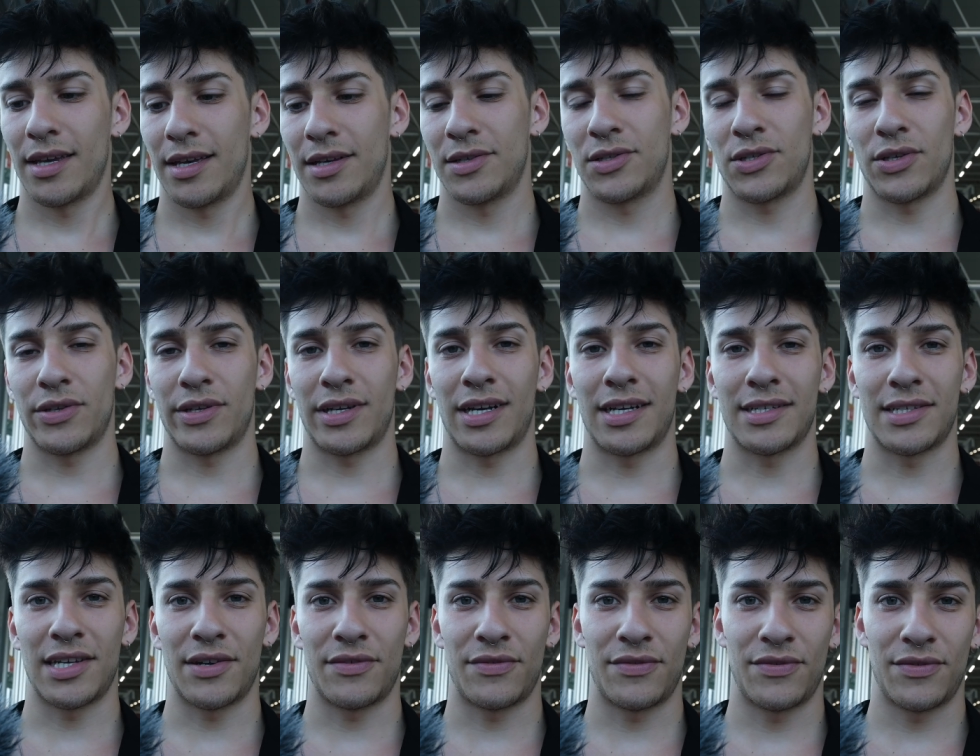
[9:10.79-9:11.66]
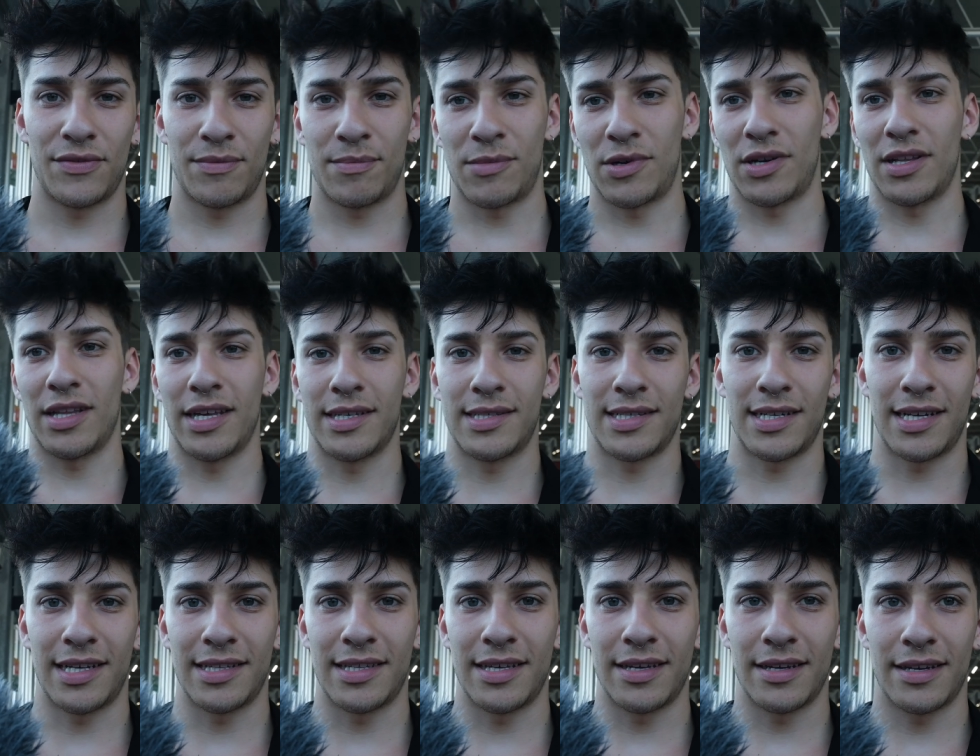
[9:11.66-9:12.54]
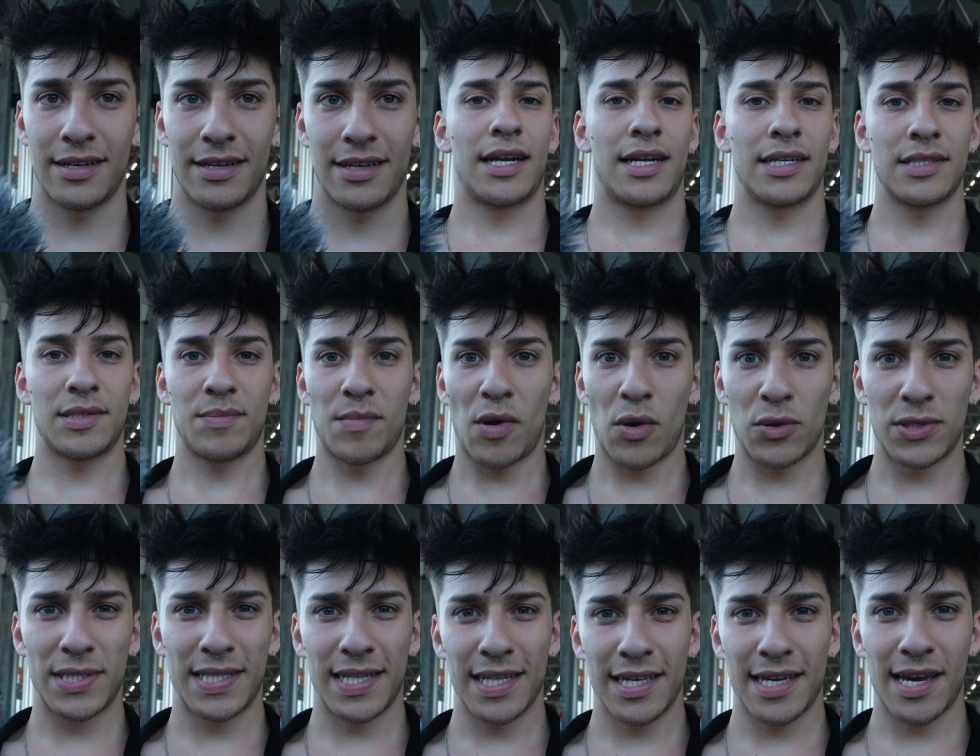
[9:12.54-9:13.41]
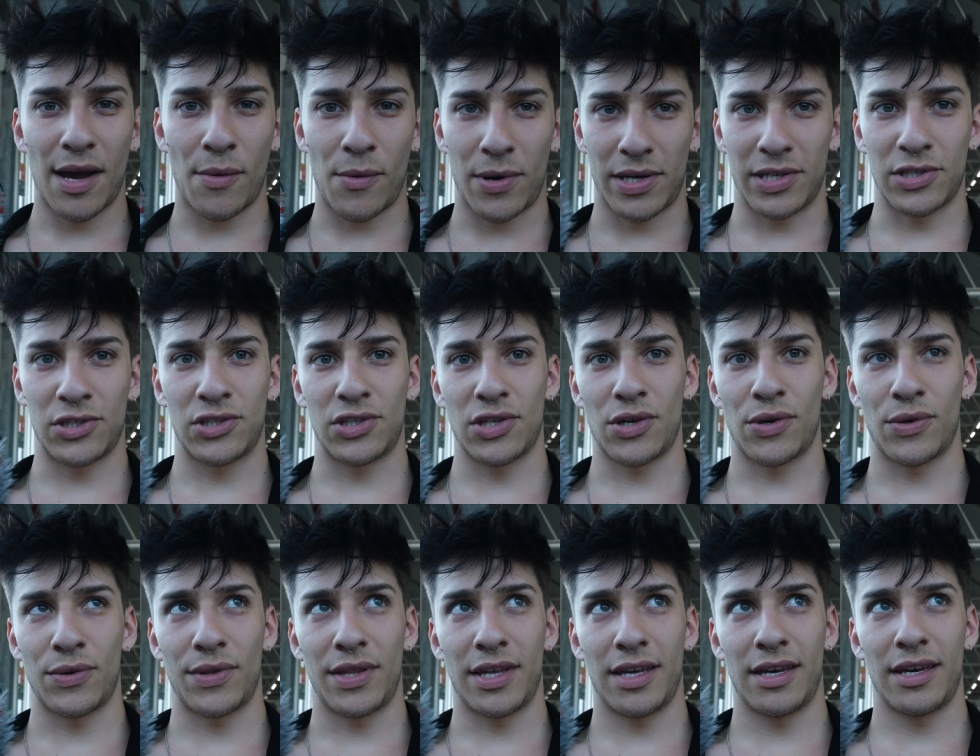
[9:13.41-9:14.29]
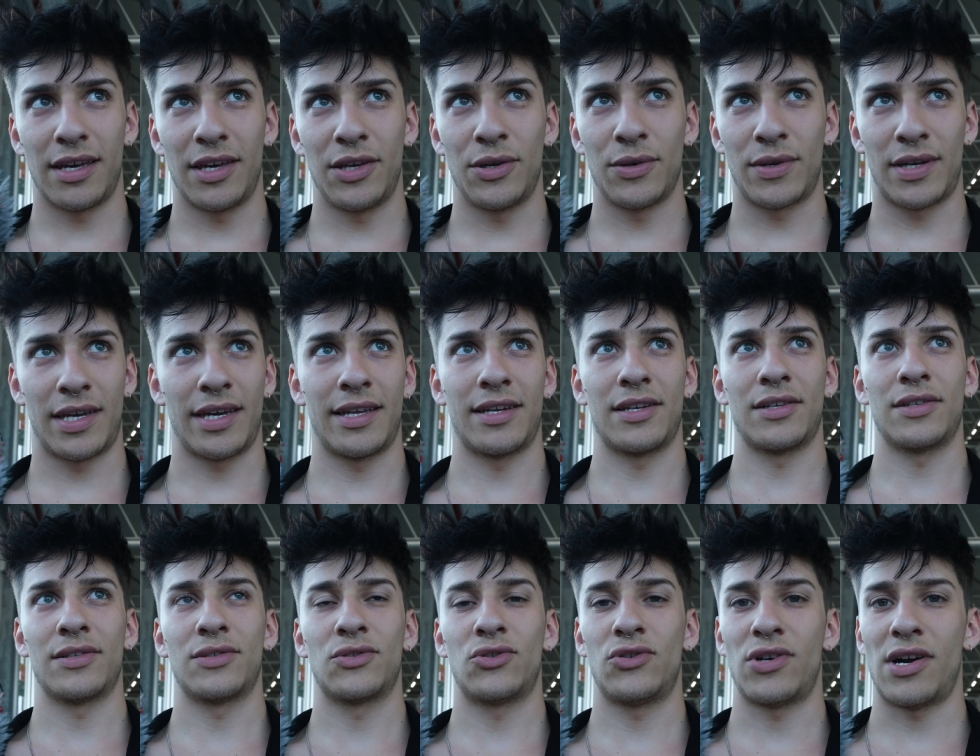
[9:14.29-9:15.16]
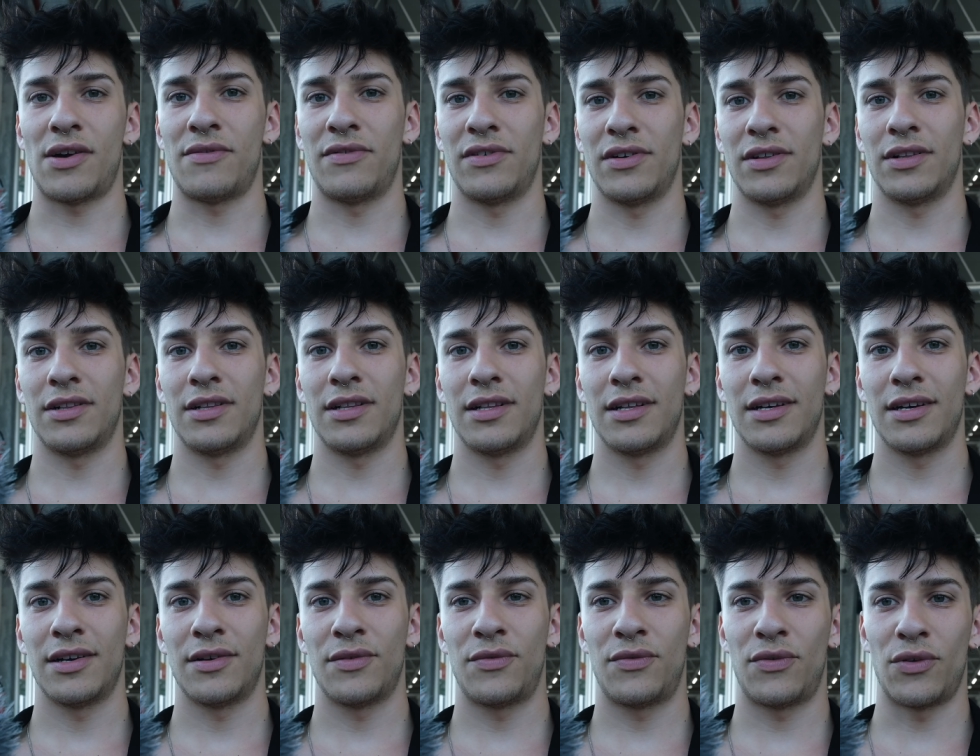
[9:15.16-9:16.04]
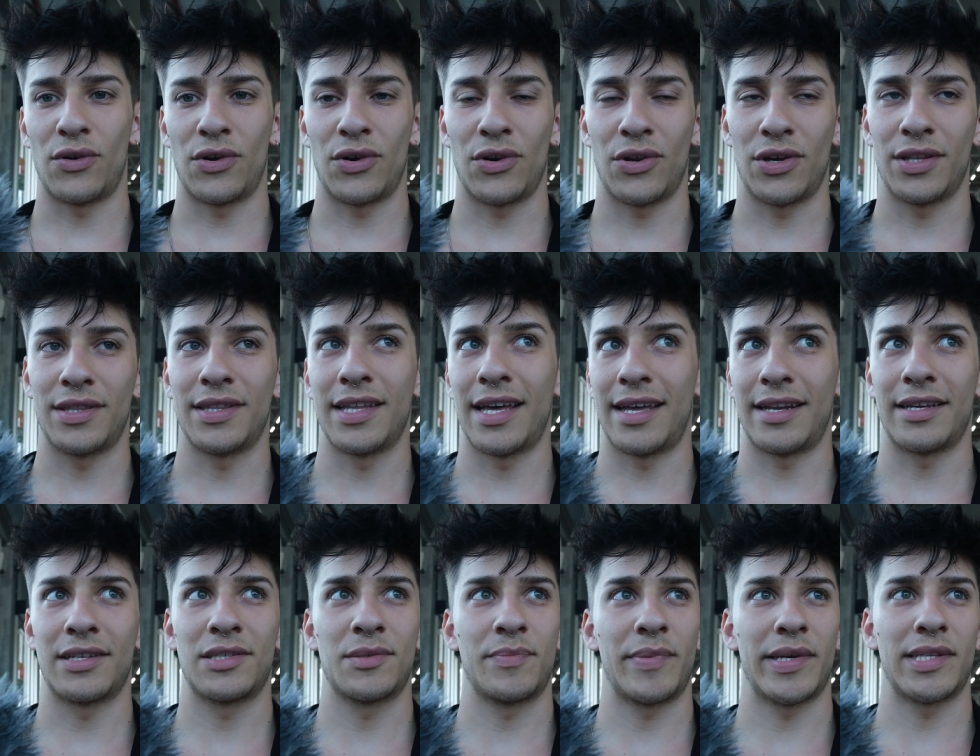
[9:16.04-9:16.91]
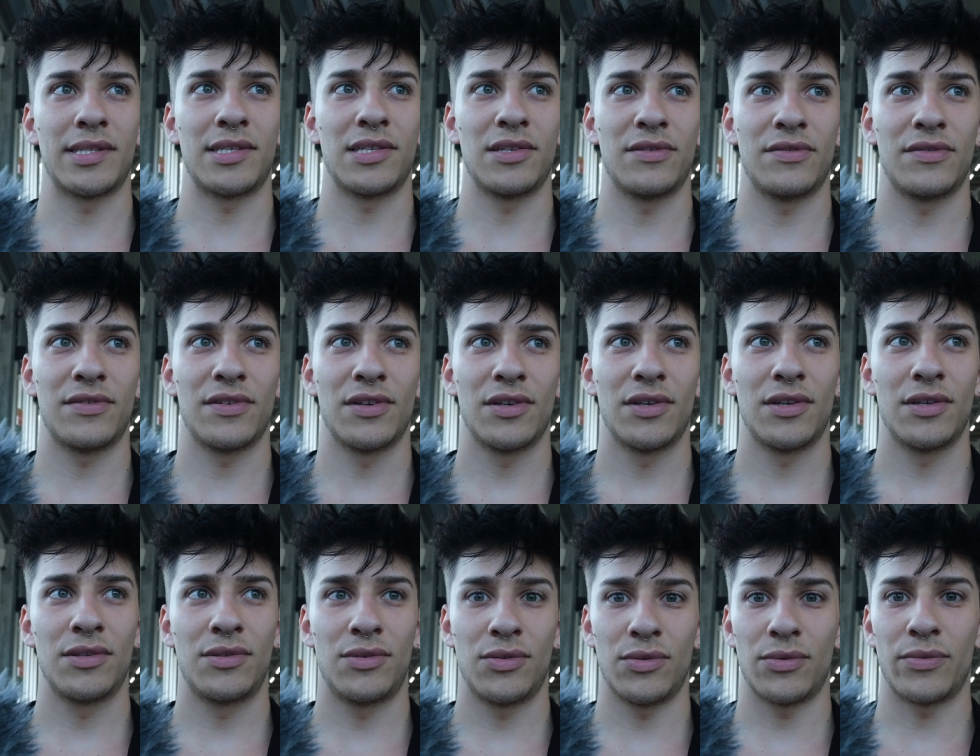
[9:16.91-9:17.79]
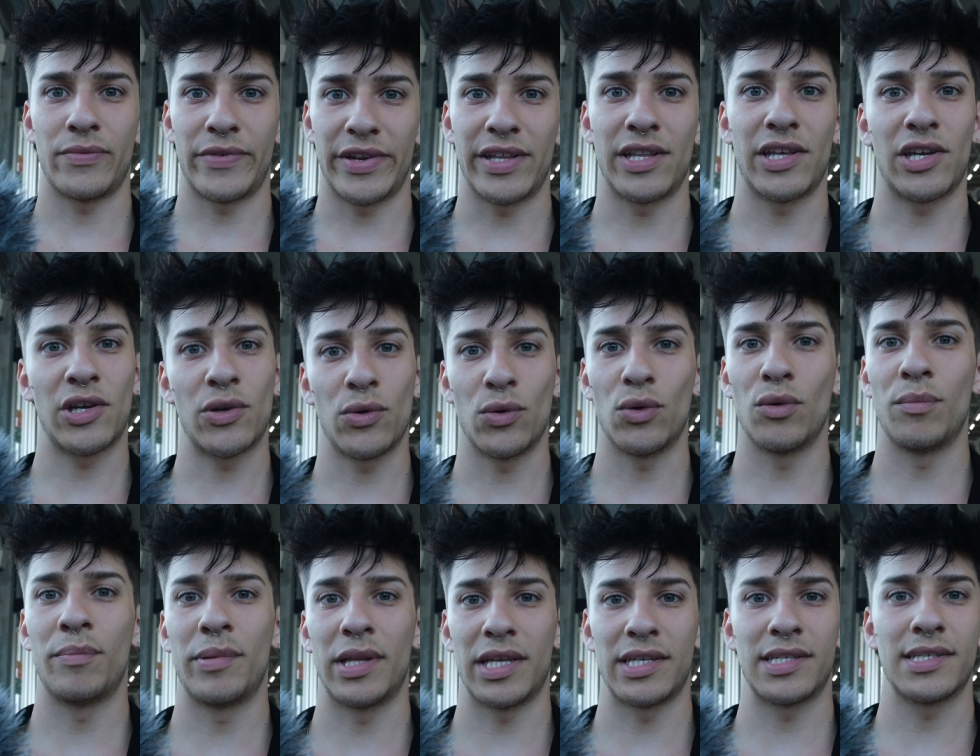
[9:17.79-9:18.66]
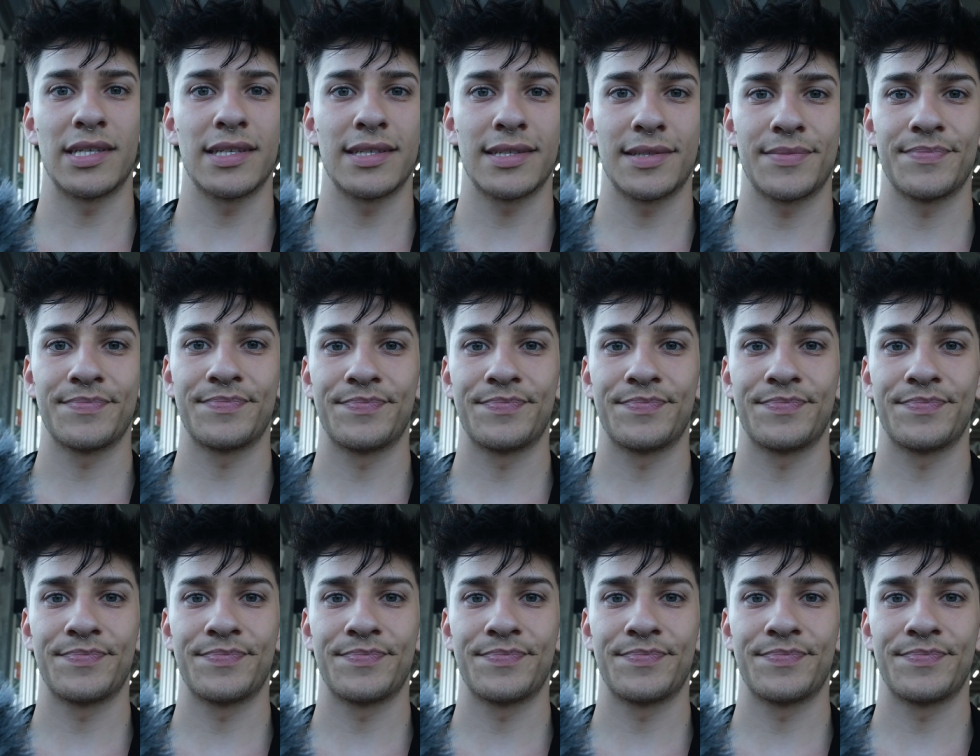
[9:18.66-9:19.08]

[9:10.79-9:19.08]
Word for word: so you guys have more or less an idea, because mostly I want to show that you can travel for not that expensive to really cool places.